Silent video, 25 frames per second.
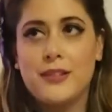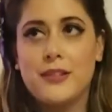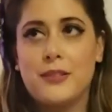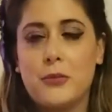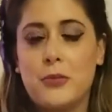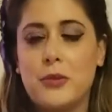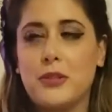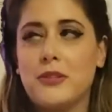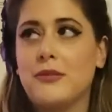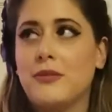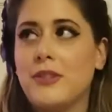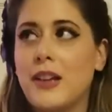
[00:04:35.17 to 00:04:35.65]

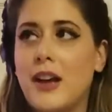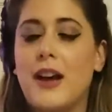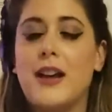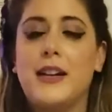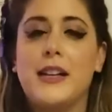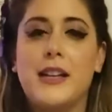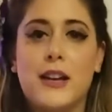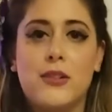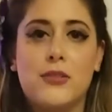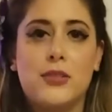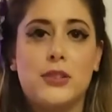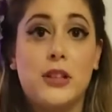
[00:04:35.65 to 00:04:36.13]
well, I
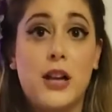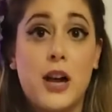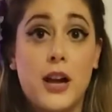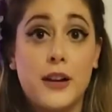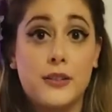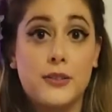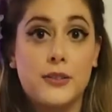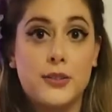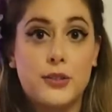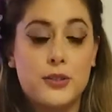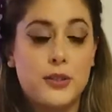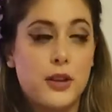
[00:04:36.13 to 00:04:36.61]
have a lot
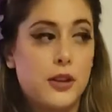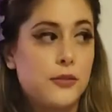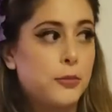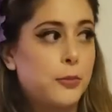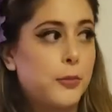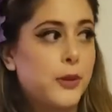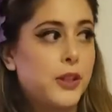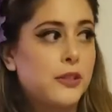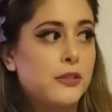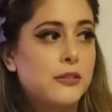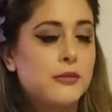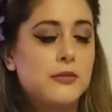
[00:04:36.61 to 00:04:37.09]
of this stuff,
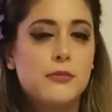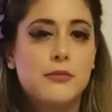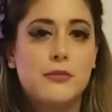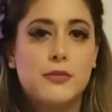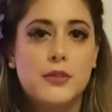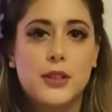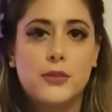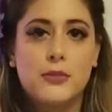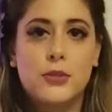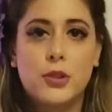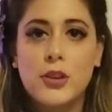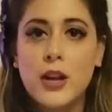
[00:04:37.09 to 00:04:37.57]
but
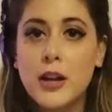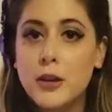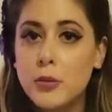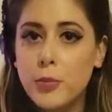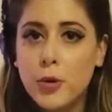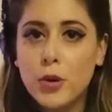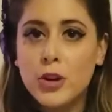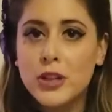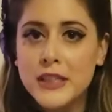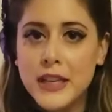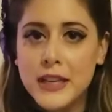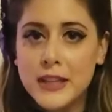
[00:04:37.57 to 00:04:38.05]
if you're not a
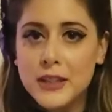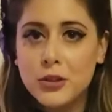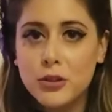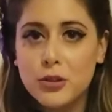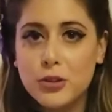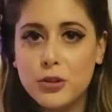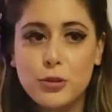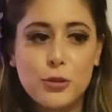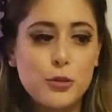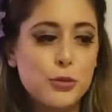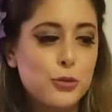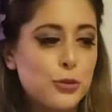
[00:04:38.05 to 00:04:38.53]
bartender,
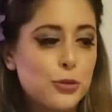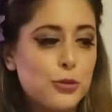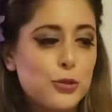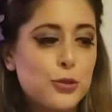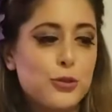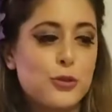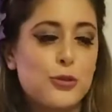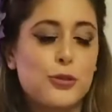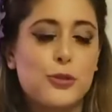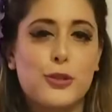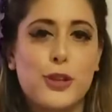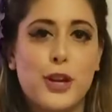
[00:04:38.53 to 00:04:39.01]
you don't do
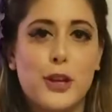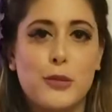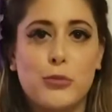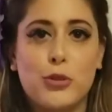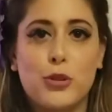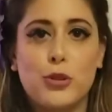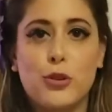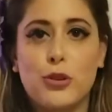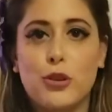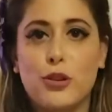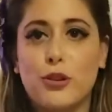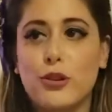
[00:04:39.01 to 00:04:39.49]
this all the time,
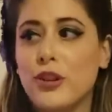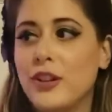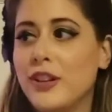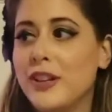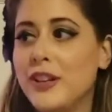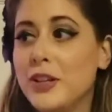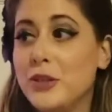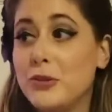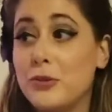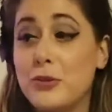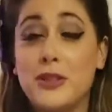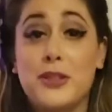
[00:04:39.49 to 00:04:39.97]
you're
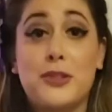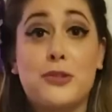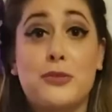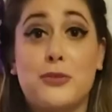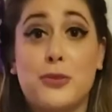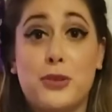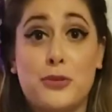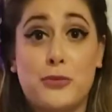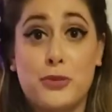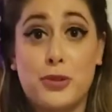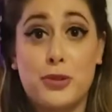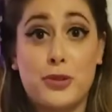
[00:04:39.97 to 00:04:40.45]
doing this
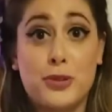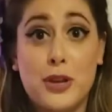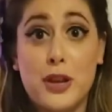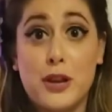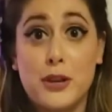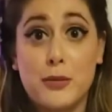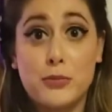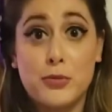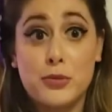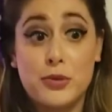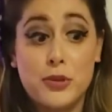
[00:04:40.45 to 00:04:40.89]
for the first time.